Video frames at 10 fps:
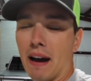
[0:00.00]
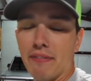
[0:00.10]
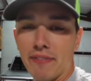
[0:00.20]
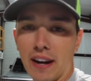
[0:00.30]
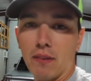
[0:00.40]
my
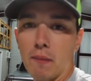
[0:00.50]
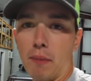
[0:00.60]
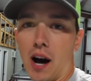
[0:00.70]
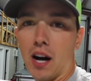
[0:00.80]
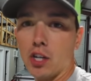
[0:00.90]

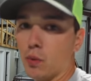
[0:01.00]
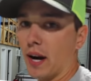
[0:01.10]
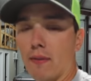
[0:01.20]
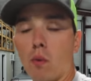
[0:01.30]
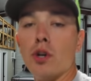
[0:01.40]
favorite box,
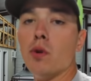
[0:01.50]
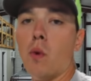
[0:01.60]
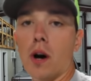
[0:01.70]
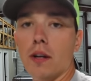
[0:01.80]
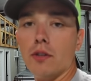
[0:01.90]
whatever one you
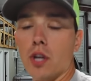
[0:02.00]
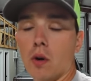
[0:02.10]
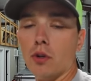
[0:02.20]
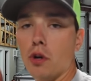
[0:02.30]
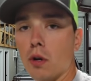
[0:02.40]
want.
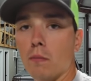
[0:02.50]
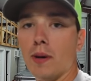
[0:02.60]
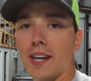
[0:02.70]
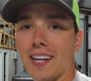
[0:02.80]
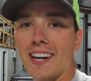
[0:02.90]
So you can
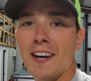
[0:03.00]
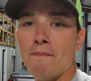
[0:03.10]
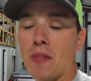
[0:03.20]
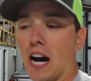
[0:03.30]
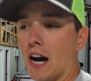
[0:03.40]
pick.
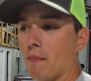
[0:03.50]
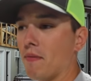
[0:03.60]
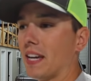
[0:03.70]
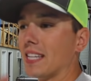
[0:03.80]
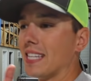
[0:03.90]
Um,
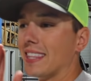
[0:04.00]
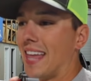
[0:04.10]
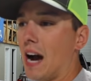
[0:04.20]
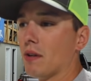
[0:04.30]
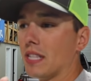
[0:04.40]
if it gets a
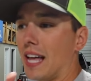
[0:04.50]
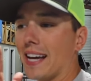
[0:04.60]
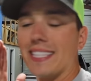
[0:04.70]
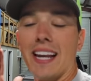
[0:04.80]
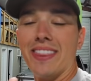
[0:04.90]
thousand
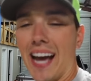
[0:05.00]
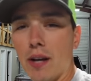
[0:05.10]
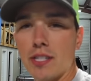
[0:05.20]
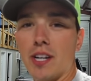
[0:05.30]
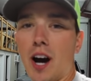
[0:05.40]
likes and a
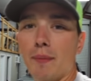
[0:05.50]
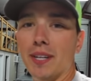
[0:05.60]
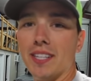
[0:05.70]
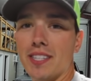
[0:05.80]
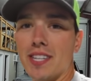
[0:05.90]
thousand
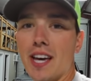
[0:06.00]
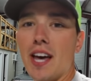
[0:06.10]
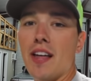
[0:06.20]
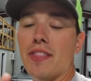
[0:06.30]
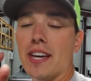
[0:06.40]
comments,
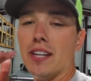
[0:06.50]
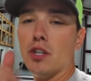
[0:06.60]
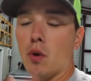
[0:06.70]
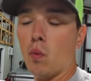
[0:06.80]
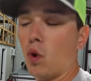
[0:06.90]

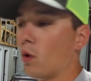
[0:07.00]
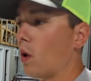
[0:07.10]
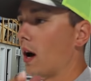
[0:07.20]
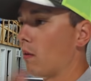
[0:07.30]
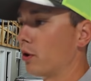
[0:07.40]
then
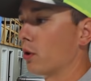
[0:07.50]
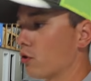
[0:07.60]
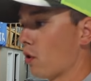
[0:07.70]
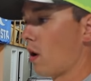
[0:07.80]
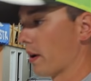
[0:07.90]
we'll uh, we'll do a
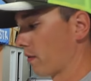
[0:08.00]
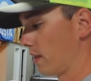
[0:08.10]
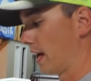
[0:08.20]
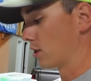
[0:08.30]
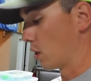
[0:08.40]
drawing for
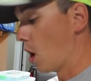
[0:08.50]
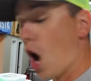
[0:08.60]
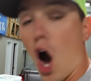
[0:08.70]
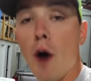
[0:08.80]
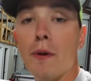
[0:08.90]
that. So
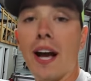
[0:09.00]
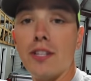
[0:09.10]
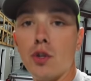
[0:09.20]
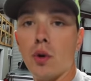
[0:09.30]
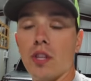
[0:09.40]
hope you
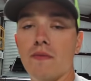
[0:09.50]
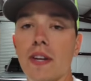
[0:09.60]
guys enjoyed this